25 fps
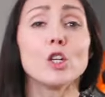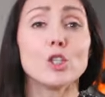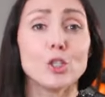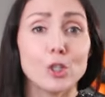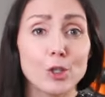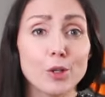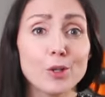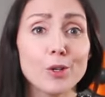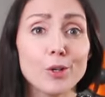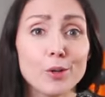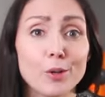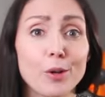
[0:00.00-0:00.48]
Do
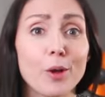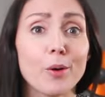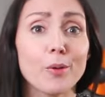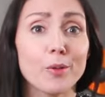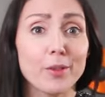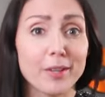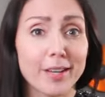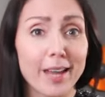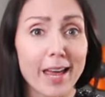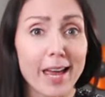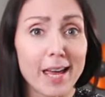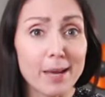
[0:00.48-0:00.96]
you know
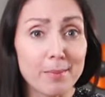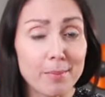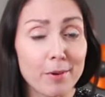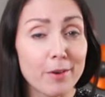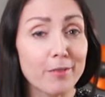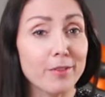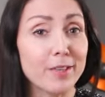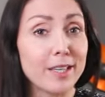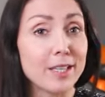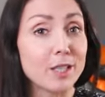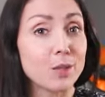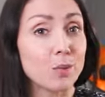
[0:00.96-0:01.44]
the name
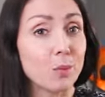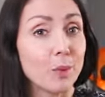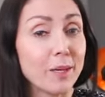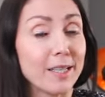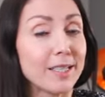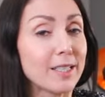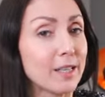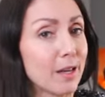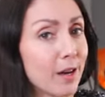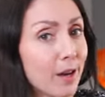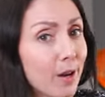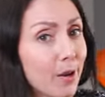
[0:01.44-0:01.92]
of these
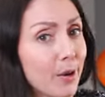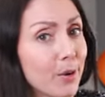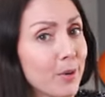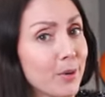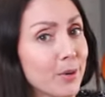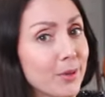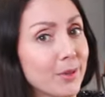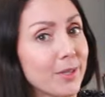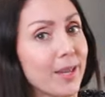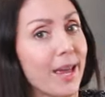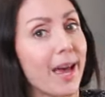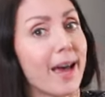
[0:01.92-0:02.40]
winter
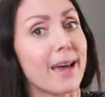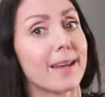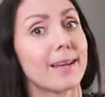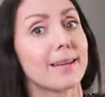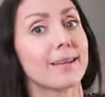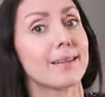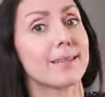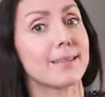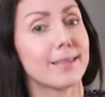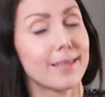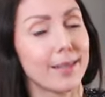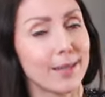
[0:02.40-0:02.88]
clothes and
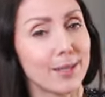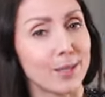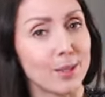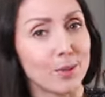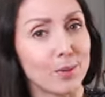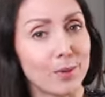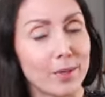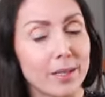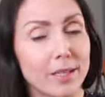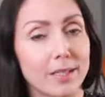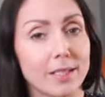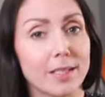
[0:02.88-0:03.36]

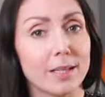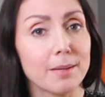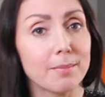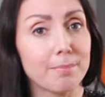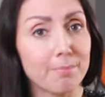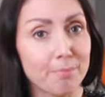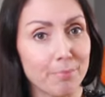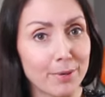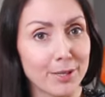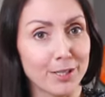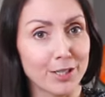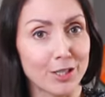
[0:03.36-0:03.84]
accessories in
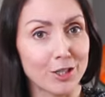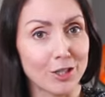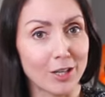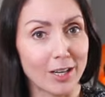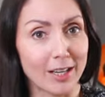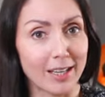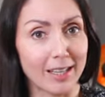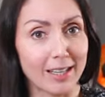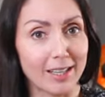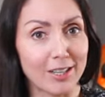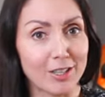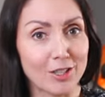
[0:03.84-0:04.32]
British
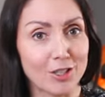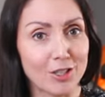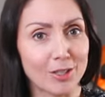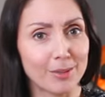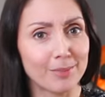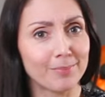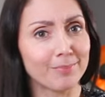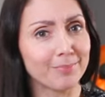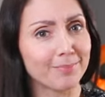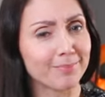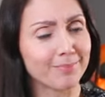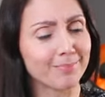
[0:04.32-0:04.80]
English?
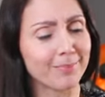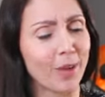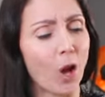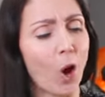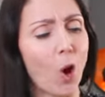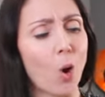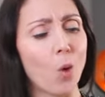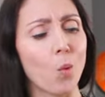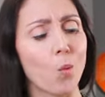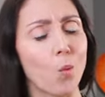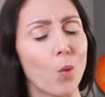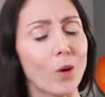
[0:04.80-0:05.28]

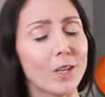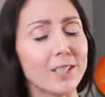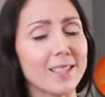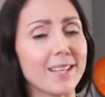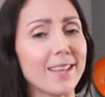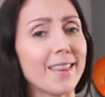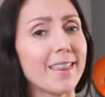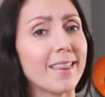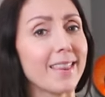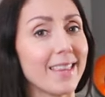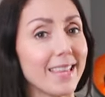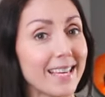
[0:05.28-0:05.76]
What
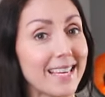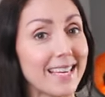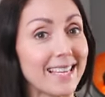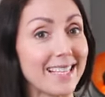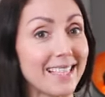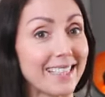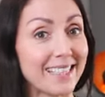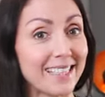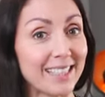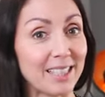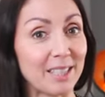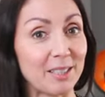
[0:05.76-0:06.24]
are
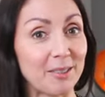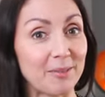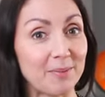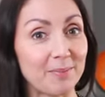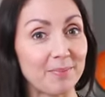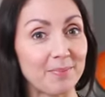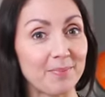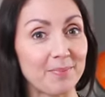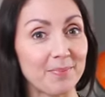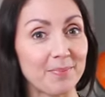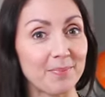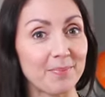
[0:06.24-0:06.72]
these?
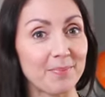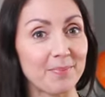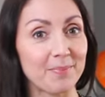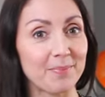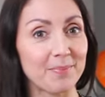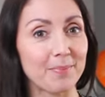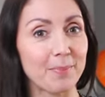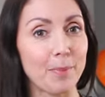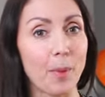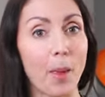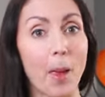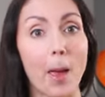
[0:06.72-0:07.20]

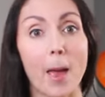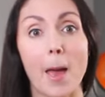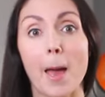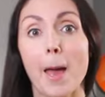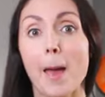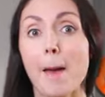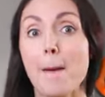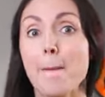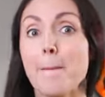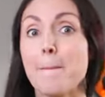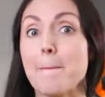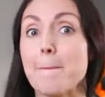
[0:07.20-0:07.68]

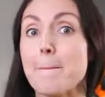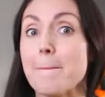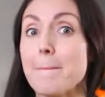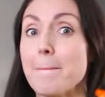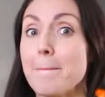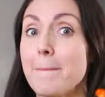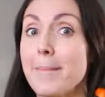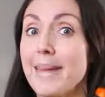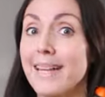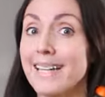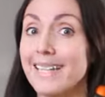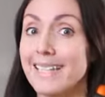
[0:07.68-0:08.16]

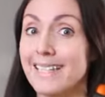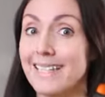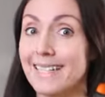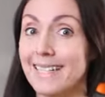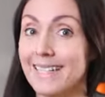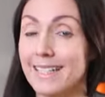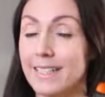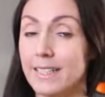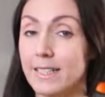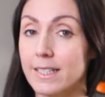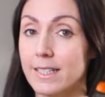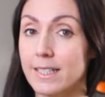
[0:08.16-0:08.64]

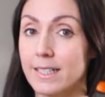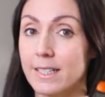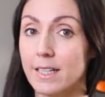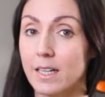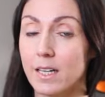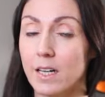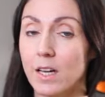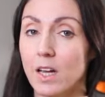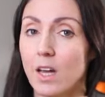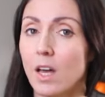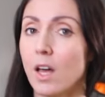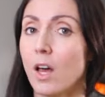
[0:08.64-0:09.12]
Mittens.
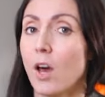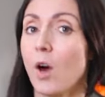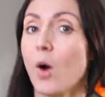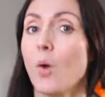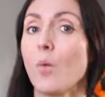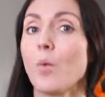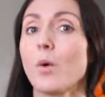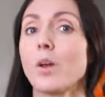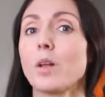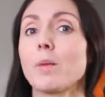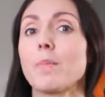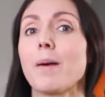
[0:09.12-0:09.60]

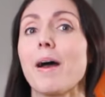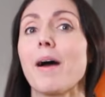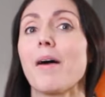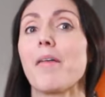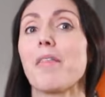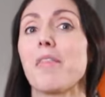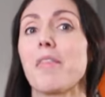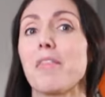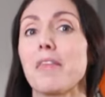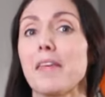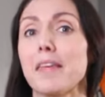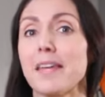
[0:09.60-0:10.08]
What
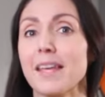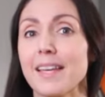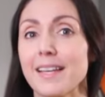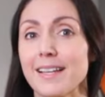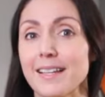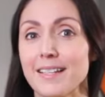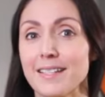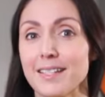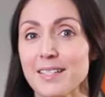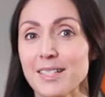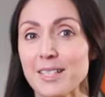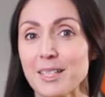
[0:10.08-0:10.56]
about
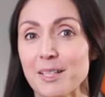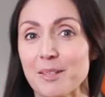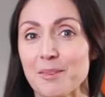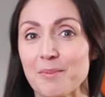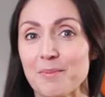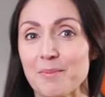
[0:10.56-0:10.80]
these?